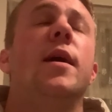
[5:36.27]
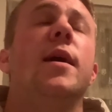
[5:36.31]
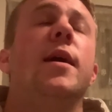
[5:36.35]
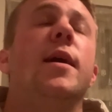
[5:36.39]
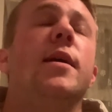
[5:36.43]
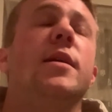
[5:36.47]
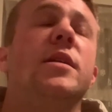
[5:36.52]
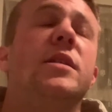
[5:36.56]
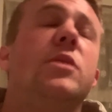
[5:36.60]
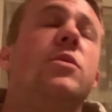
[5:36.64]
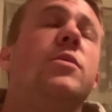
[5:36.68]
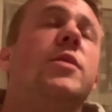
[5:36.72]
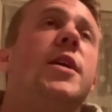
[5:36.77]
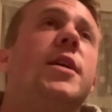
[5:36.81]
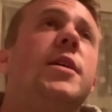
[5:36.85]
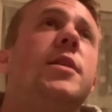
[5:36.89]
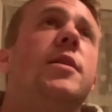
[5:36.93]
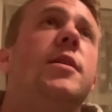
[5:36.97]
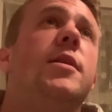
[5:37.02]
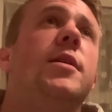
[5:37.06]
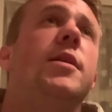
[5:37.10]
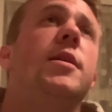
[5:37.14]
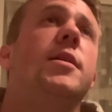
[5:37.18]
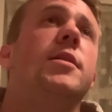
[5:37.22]
until then,
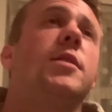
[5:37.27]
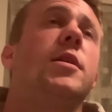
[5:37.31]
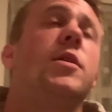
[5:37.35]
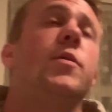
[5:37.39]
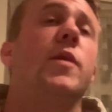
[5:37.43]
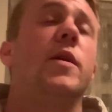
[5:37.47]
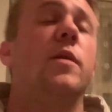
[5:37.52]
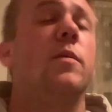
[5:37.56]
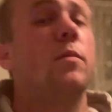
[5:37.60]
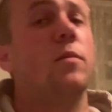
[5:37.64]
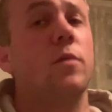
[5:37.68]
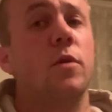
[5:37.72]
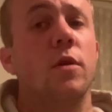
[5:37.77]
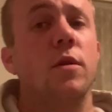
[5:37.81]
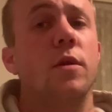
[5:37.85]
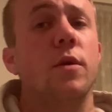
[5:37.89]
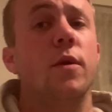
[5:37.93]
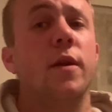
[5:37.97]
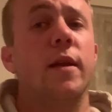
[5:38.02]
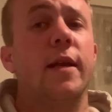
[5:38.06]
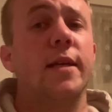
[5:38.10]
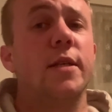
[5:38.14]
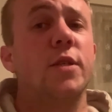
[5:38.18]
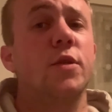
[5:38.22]
don't know when I'm going to do the
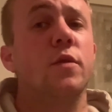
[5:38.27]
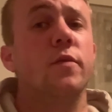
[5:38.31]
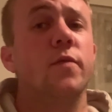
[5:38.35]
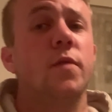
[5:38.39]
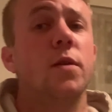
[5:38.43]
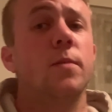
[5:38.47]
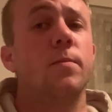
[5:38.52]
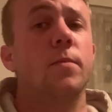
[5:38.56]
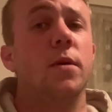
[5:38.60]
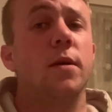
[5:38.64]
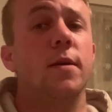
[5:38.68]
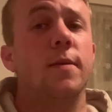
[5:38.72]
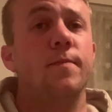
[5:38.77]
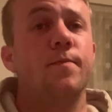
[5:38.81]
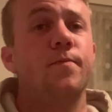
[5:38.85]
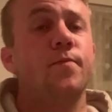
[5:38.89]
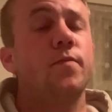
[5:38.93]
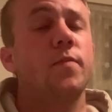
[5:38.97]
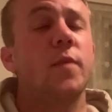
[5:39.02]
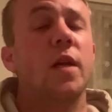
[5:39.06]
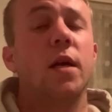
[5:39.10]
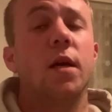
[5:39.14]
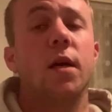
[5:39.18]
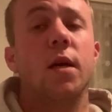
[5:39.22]
next vlog, but
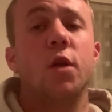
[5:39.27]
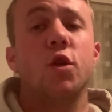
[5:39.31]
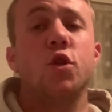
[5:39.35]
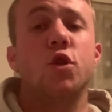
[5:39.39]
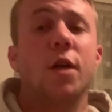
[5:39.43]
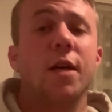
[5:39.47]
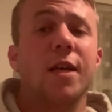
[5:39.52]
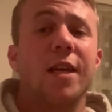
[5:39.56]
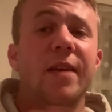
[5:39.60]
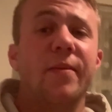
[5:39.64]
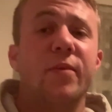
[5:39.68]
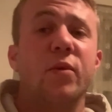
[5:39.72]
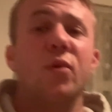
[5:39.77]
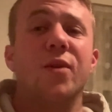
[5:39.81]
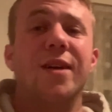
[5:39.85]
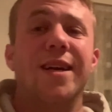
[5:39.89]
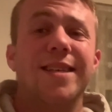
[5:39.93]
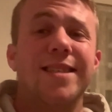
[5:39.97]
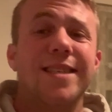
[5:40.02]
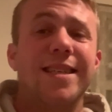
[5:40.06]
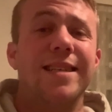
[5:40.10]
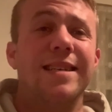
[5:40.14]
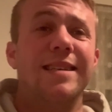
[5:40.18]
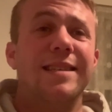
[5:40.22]
try and keep you
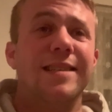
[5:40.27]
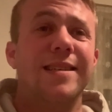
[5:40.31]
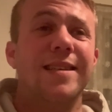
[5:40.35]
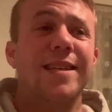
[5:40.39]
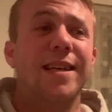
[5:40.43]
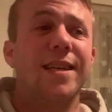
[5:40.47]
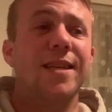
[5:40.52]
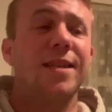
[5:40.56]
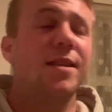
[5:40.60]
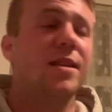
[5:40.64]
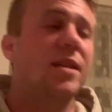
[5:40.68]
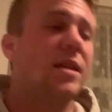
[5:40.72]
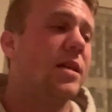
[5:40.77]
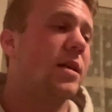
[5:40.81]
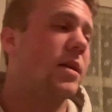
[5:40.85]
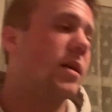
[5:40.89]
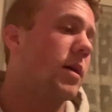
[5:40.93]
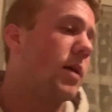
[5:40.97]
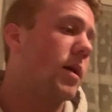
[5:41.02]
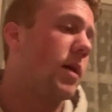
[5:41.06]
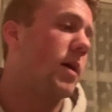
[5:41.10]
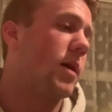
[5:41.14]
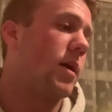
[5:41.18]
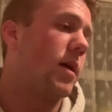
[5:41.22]
guys entertained.
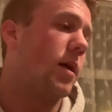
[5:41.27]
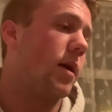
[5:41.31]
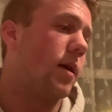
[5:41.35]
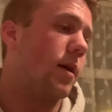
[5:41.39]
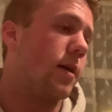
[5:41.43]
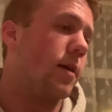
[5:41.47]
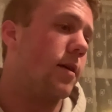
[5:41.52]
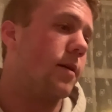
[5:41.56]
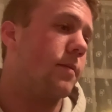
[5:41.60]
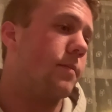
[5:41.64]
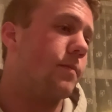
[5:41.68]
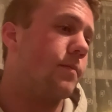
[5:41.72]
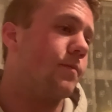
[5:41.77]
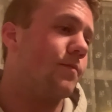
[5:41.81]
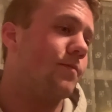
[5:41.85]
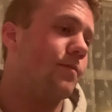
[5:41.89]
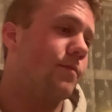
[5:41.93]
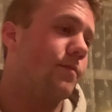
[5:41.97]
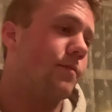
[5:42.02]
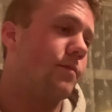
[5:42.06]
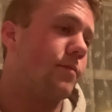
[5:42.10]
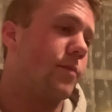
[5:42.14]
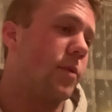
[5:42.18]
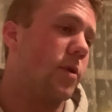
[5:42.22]

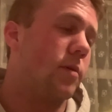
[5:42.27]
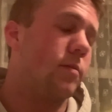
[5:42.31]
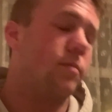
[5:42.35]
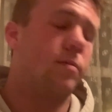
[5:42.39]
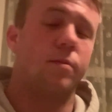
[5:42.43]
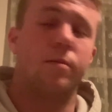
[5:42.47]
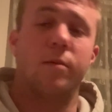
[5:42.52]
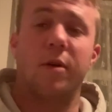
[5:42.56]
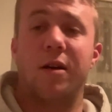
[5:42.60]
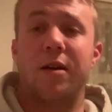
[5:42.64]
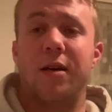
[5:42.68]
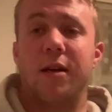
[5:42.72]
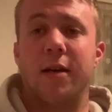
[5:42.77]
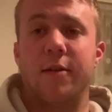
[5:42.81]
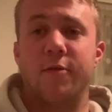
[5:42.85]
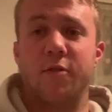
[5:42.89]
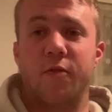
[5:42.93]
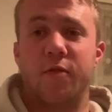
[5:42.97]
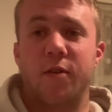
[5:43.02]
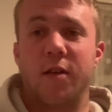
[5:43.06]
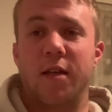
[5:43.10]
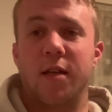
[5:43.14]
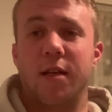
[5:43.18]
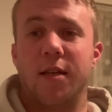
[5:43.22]
But I have a
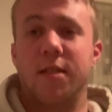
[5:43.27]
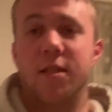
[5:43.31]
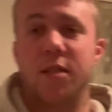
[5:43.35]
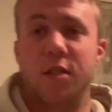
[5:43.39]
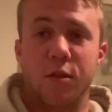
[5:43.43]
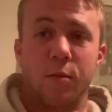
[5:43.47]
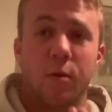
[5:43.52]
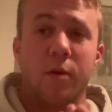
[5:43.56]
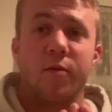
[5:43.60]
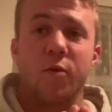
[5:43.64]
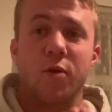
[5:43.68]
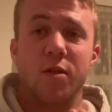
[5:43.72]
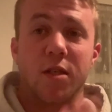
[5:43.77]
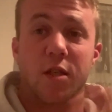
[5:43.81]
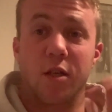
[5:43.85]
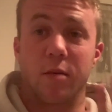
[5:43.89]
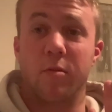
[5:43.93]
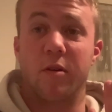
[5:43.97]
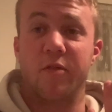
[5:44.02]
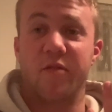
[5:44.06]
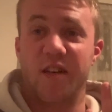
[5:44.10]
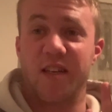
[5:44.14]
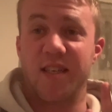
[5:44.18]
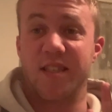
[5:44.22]
feeling listening to my voice and look
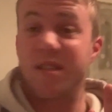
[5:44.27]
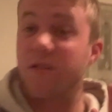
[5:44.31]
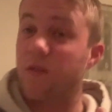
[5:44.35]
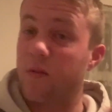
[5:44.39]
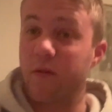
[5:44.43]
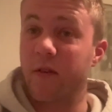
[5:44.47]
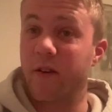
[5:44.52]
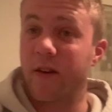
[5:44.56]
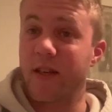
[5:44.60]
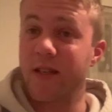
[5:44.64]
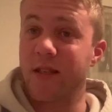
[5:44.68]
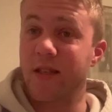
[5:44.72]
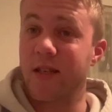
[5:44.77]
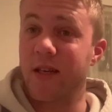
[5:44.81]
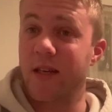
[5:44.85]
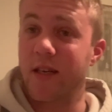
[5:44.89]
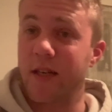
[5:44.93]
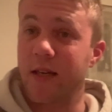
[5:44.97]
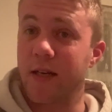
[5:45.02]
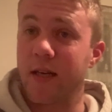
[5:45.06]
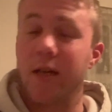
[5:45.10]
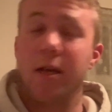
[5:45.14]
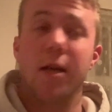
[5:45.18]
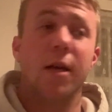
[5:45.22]
at my face is not very
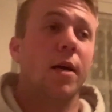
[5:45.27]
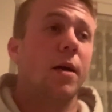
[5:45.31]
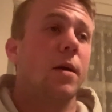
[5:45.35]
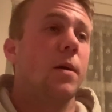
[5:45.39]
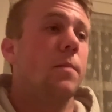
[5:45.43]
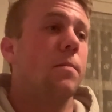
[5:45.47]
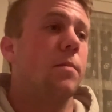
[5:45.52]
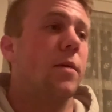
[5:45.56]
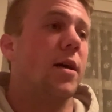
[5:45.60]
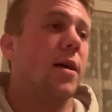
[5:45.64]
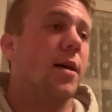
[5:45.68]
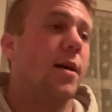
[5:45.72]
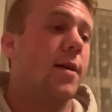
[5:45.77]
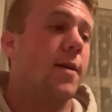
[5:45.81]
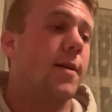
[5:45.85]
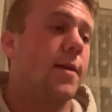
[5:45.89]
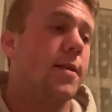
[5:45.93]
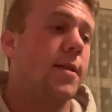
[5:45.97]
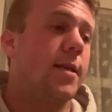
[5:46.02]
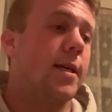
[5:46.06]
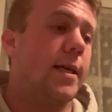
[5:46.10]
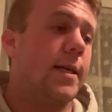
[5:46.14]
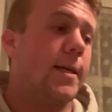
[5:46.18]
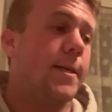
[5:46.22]
entertaining. But
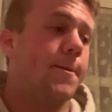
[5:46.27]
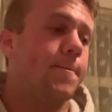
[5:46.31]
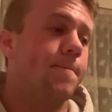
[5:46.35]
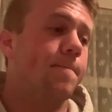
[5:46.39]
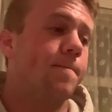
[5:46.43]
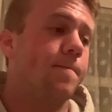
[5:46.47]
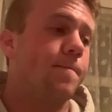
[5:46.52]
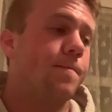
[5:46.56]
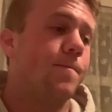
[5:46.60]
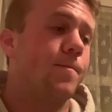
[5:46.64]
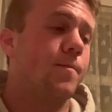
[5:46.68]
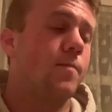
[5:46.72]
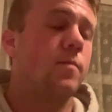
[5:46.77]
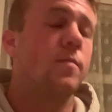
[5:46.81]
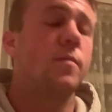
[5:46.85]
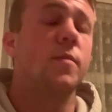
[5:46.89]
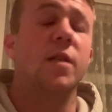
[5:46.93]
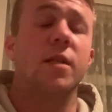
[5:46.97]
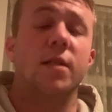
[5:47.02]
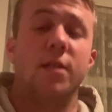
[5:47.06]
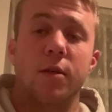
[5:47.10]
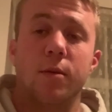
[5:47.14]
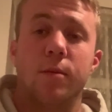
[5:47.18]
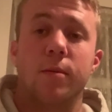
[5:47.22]
yeah,
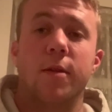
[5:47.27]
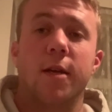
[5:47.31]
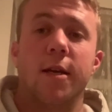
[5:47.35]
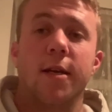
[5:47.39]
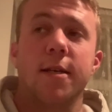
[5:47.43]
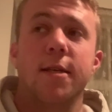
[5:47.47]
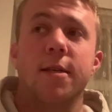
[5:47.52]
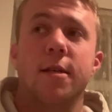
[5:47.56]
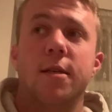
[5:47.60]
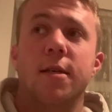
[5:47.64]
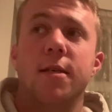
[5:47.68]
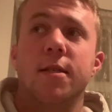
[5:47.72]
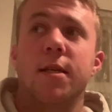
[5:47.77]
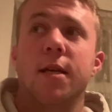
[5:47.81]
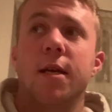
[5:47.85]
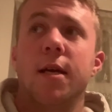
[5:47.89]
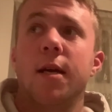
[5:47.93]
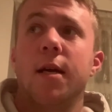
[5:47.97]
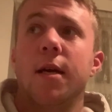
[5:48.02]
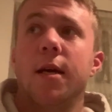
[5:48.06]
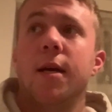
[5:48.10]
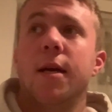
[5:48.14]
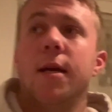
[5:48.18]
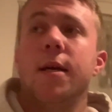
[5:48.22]
until then, guys,
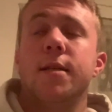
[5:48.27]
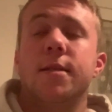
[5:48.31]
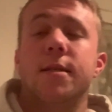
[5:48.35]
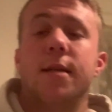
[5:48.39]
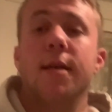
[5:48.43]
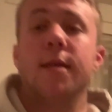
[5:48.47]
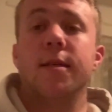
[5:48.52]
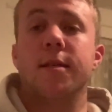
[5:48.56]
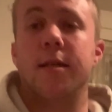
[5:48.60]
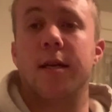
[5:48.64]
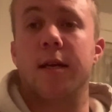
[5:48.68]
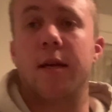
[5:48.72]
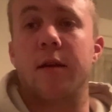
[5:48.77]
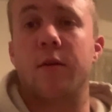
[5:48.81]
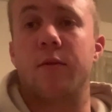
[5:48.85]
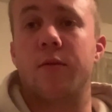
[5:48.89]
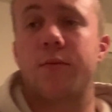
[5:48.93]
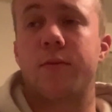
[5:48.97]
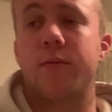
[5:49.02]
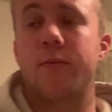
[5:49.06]
stay safe.